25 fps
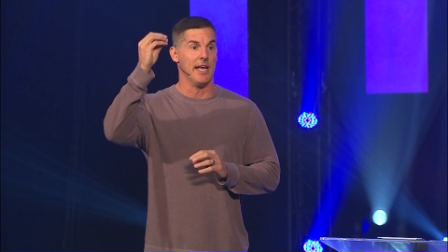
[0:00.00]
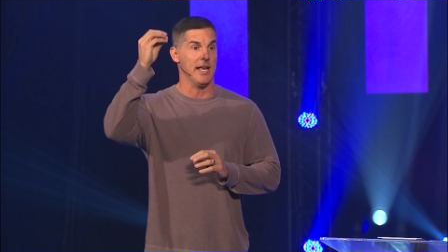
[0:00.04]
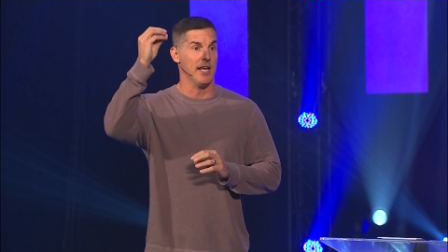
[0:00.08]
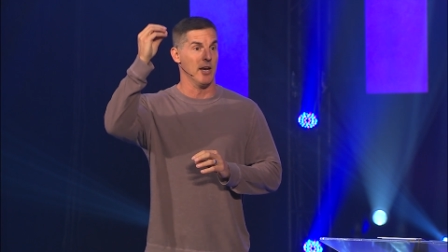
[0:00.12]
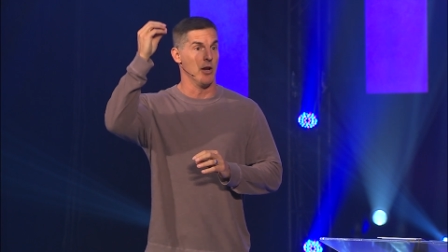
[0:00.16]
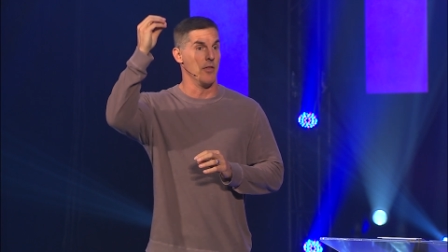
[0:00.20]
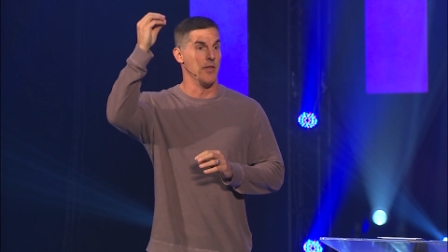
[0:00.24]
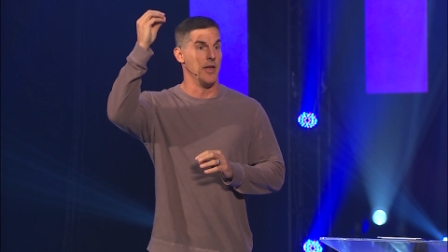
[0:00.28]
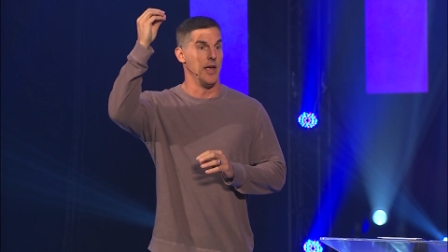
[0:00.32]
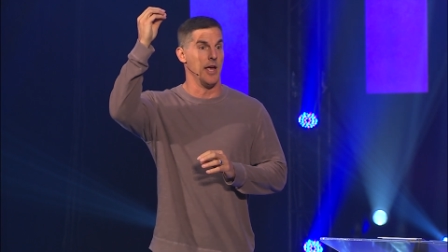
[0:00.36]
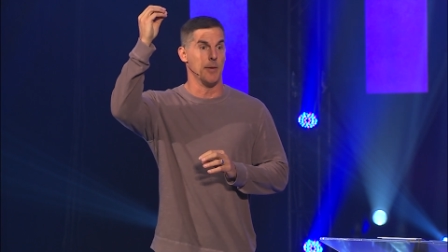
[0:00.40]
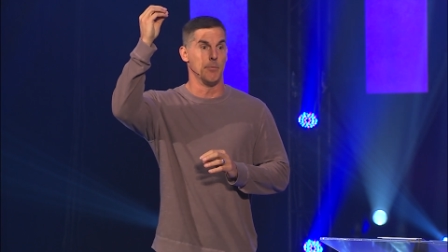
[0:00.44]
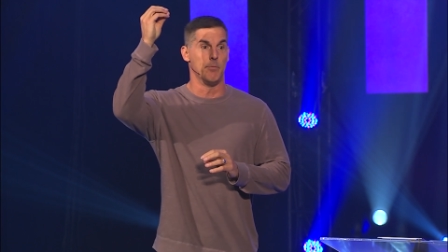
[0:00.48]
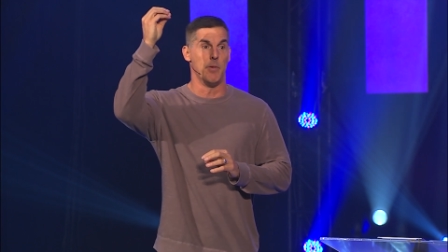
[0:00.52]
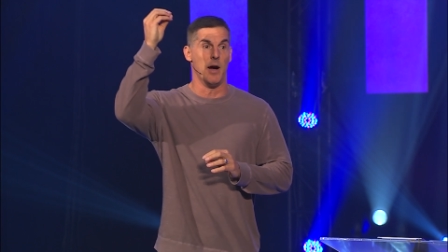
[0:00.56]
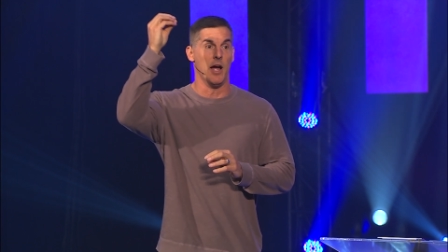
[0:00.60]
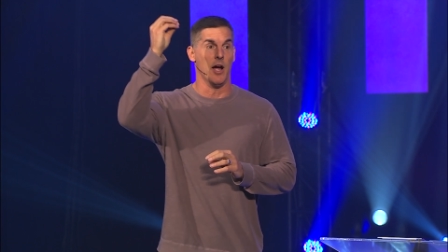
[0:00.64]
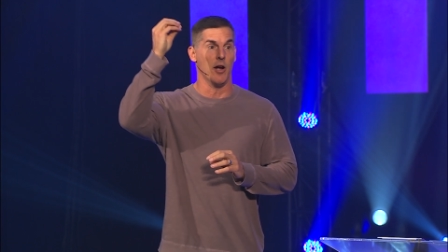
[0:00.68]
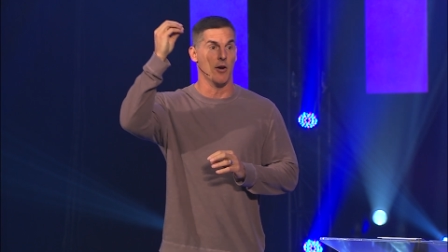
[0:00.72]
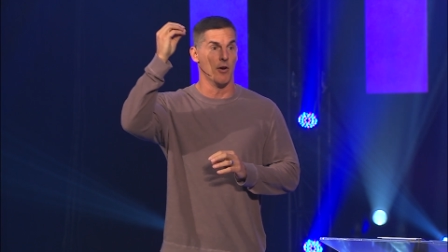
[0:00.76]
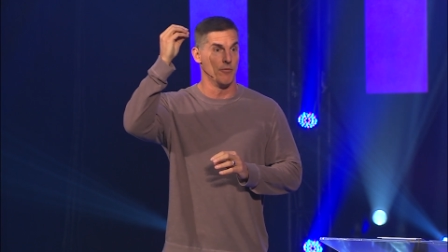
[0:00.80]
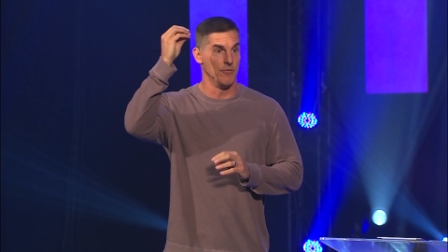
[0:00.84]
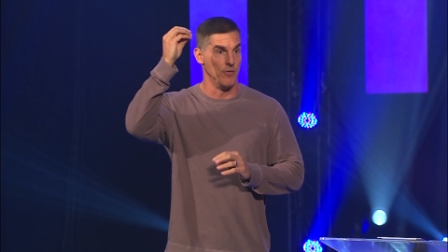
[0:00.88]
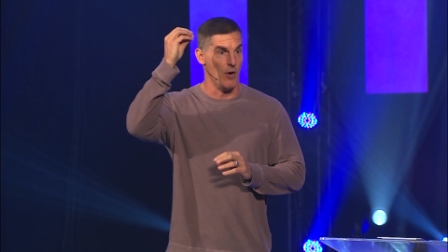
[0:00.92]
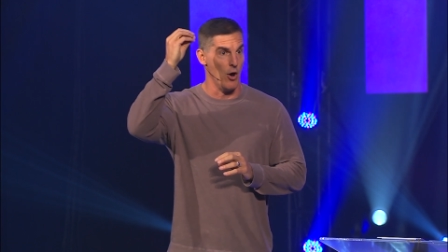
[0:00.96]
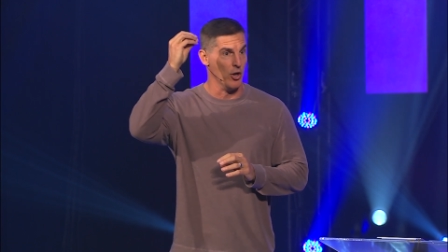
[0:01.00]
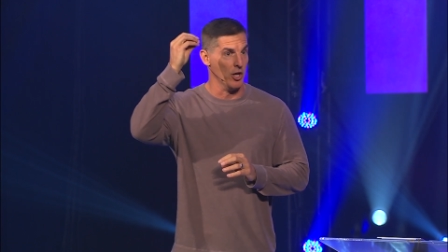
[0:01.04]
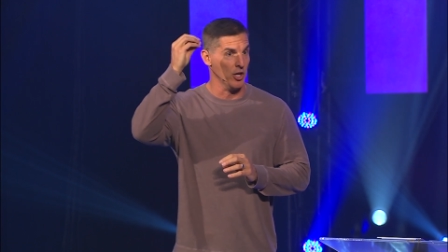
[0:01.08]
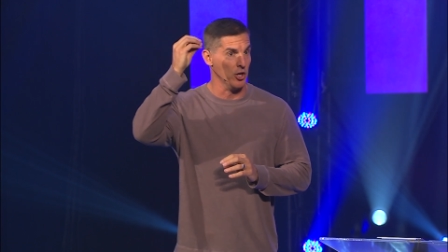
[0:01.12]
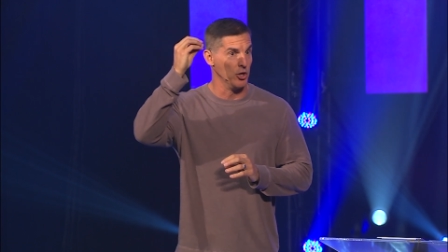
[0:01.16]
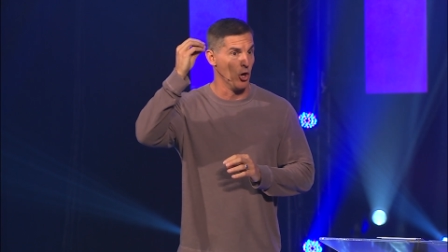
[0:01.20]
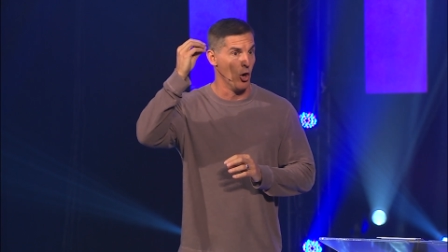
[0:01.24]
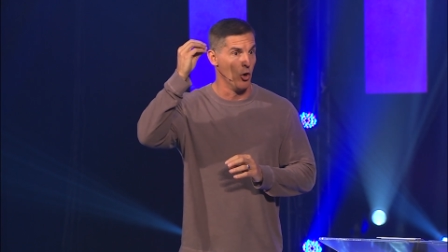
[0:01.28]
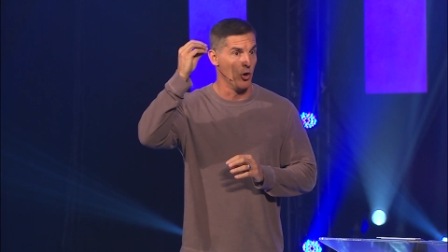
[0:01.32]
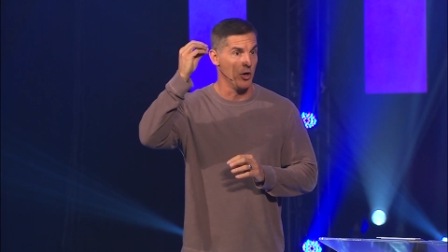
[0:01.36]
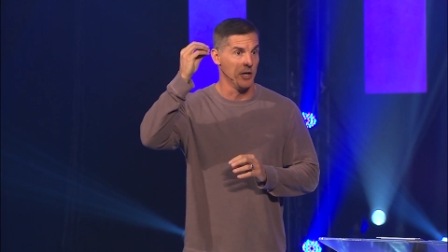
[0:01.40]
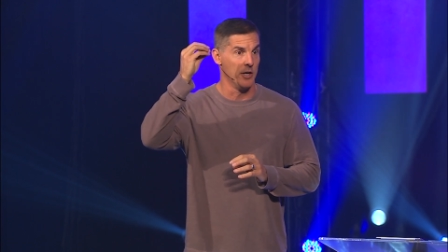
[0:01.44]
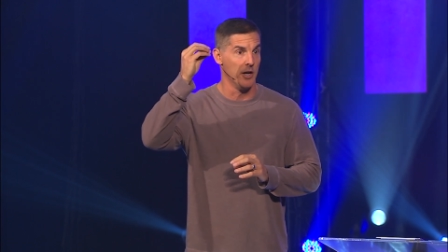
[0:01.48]
hit on the head by a falling
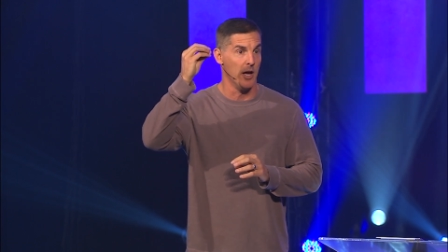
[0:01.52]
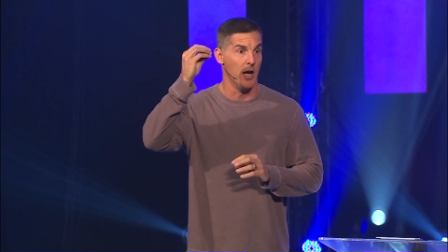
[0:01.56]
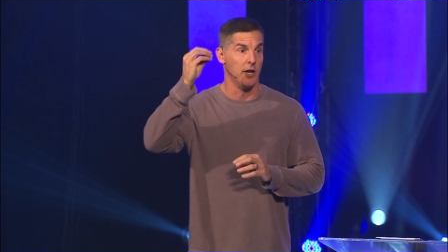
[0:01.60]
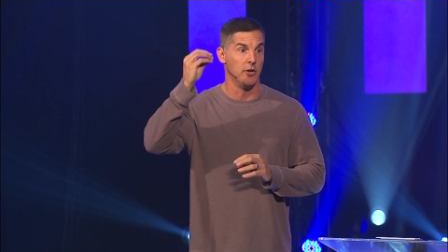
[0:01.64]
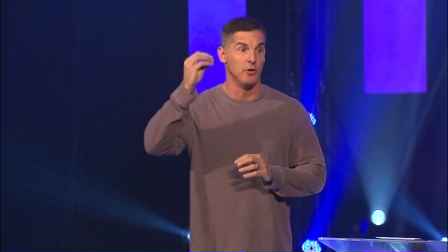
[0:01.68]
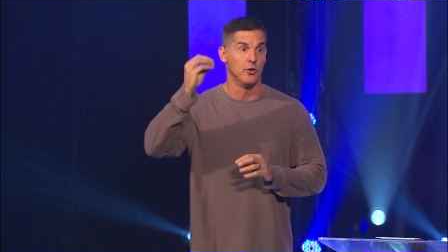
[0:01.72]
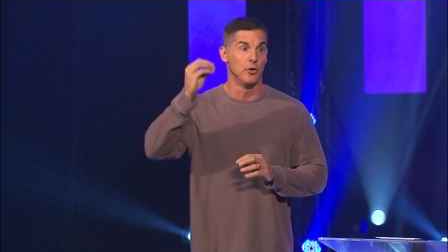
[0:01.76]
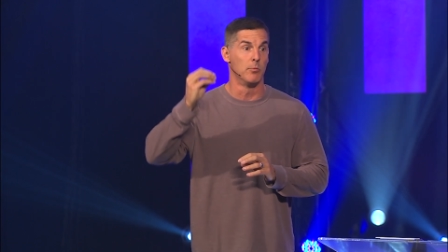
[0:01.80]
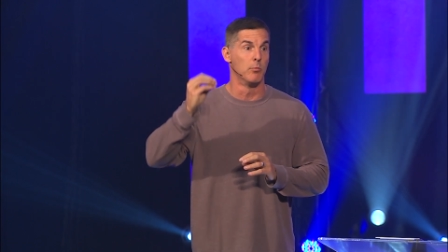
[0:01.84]
coconut.